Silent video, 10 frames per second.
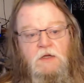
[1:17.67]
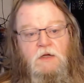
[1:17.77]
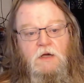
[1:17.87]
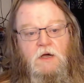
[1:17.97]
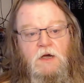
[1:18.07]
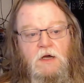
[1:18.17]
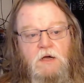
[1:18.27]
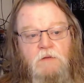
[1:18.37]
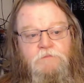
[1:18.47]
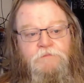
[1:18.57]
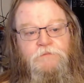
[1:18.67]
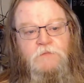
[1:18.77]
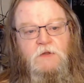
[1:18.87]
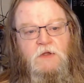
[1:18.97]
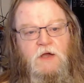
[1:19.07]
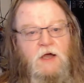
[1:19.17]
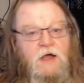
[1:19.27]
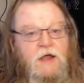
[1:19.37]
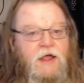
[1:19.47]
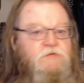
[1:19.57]
Um,
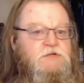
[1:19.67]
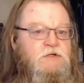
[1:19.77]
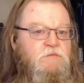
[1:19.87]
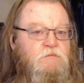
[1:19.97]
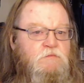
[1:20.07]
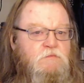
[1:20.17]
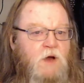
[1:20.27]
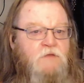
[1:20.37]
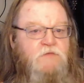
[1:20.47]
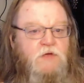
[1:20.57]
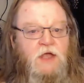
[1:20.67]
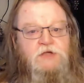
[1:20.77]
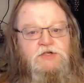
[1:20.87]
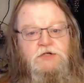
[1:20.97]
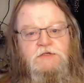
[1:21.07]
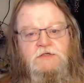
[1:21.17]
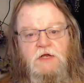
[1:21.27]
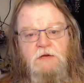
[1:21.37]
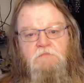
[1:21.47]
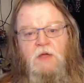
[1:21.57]
I have some modifications
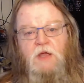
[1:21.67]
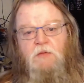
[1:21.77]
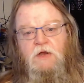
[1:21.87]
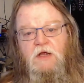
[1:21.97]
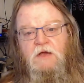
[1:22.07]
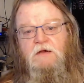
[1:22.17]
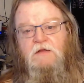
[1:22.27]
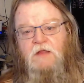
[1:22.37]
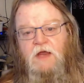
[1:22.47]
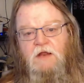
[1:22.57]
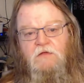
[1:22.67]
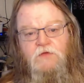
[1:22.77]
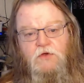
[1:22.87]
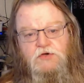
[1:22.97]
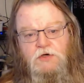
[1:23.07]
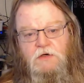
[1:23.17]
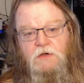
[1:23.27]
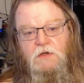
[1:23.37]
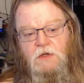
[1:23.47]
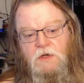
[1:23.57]
that may be done to that in the future,
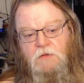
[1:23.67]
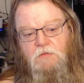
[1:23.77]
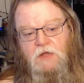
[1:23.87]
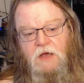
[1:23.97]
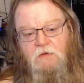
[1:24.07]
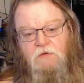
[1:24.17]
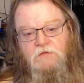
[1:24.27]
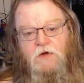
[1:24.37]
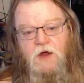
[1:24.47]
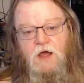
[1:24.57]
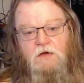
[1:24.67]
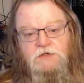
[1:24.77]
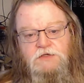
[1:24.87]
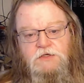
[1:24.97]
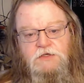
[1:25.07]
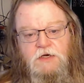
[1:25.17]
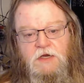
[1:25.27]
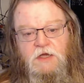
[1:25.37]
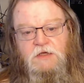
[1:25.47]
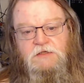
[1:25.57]
but that one for now is just going to
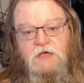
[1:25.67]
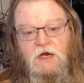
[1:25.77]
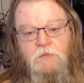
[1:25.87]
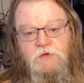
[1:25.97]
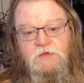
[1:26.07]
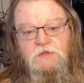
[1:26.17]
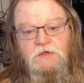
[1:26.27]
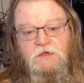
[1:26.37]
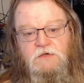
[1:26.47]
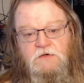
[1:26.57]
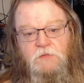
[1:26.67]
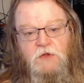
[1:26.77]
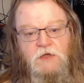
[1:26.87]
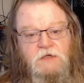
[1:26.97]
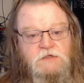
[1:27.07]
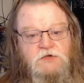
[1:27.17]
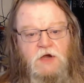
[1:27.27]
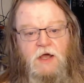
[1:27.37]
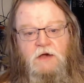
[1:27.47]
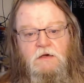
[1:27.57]
get set up as a Triple S Strat,